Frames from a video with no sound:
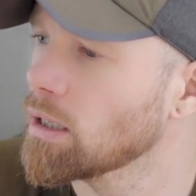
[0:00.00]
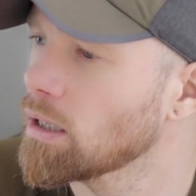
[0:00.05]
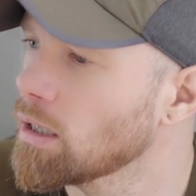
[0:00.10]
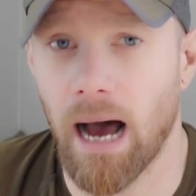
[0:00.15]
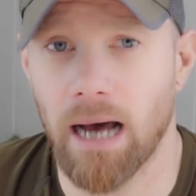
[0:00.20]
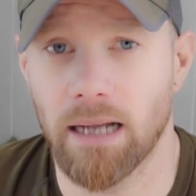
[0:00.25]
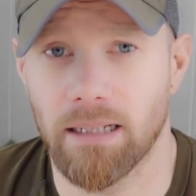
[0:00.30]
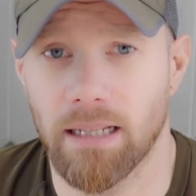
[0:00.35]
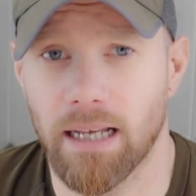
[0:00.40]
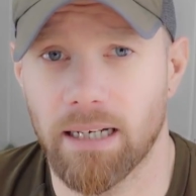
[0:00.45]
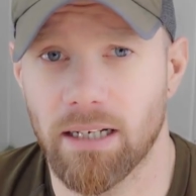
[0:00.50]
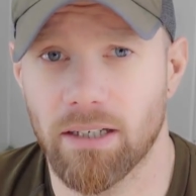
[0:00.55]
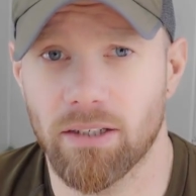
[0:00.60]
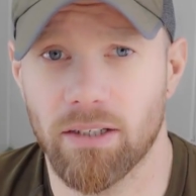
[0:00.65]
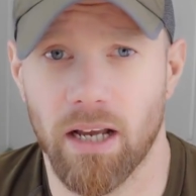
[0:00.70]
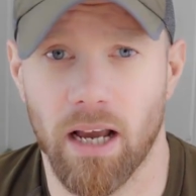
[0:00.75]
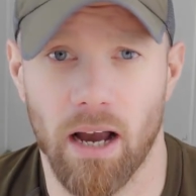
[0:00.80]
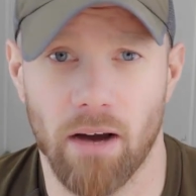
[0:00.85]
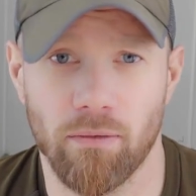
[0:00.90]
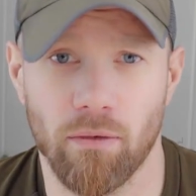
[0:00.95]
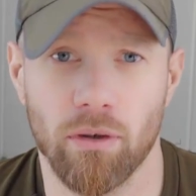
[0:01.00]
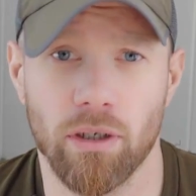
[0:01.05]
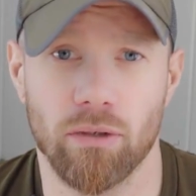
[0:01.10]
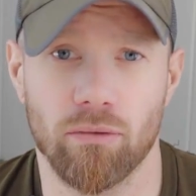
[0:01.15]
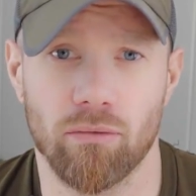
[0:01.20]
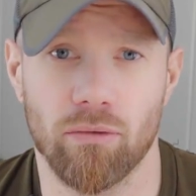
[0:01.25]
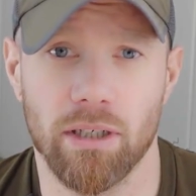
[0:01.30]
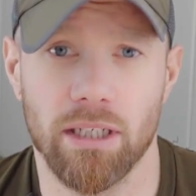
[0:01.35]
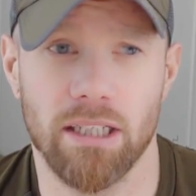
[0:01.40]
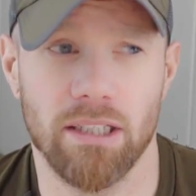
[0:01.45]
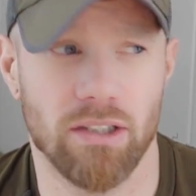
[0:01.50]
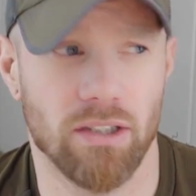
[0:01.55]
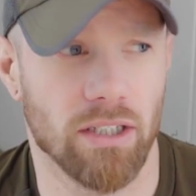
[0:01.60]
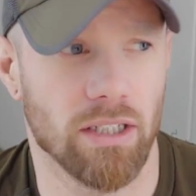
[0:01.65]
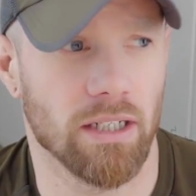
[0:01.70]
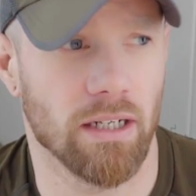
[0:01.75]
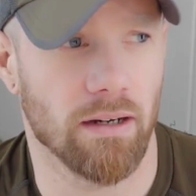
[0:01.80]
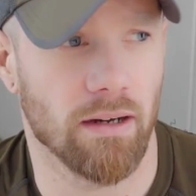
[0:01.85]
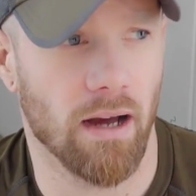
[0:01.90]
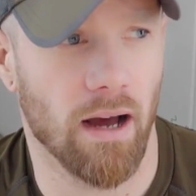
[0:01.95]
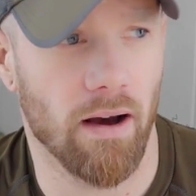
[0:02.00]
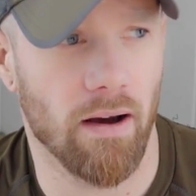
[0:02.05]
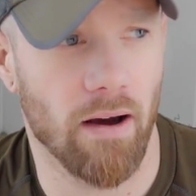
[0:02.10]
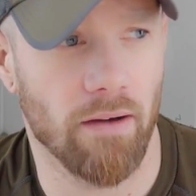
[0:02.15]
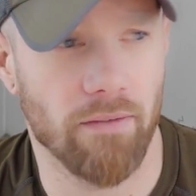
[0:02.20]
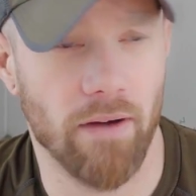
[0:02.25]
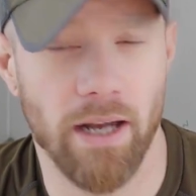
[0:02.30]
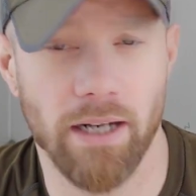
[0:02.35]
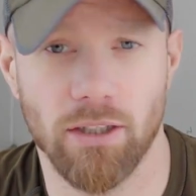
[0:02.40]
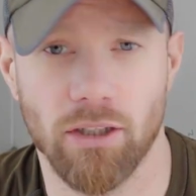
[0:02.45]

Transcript: And like I say, I've only really seen a very